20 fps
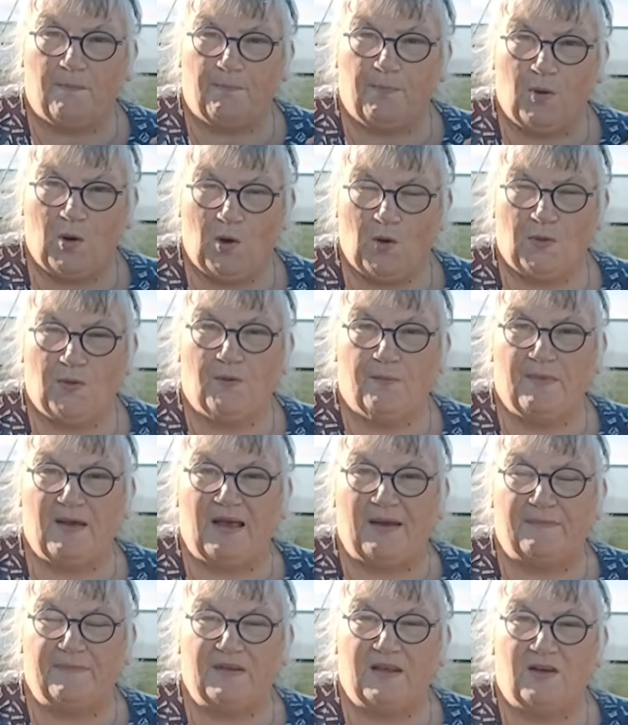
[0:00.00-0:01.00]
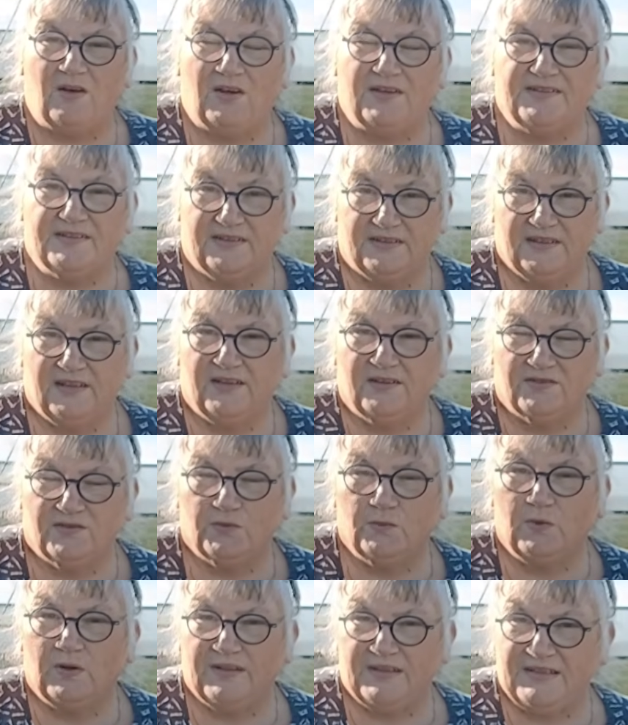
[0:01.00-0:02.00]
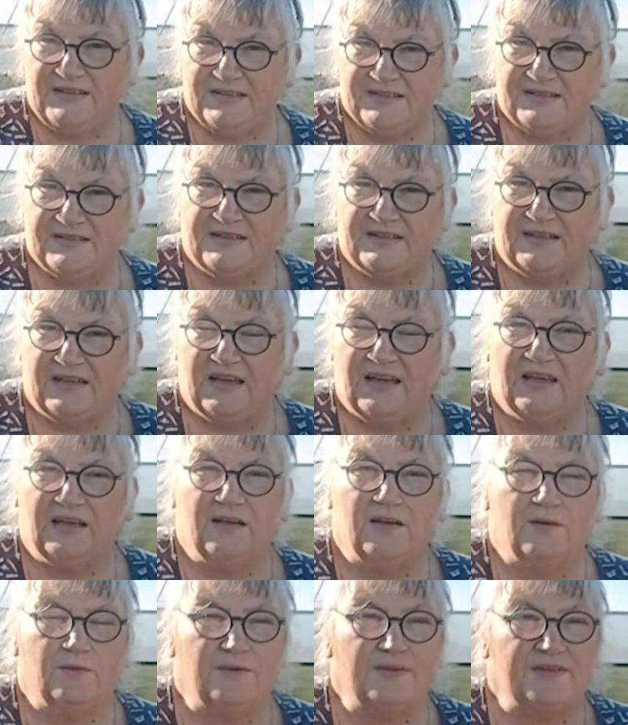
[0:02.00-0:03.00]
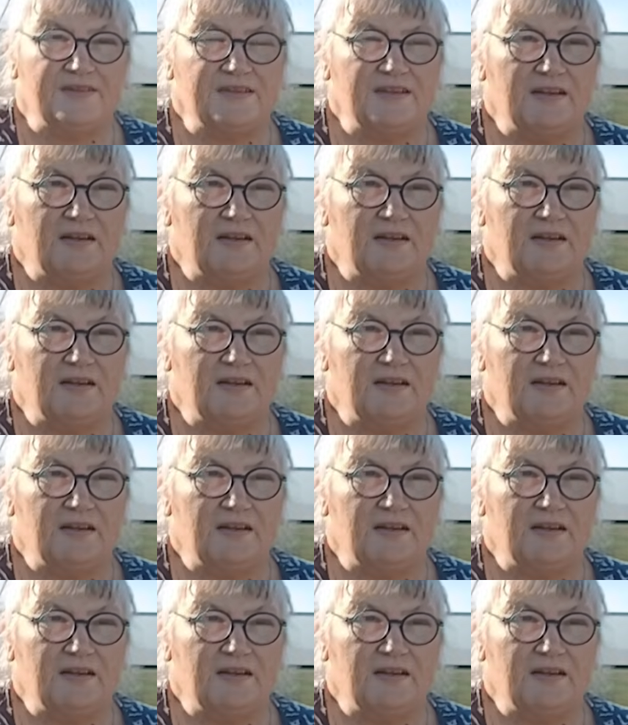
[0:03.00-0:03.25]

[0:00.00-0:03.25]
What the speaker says: pot them up. Now I did that to one yesterday. It was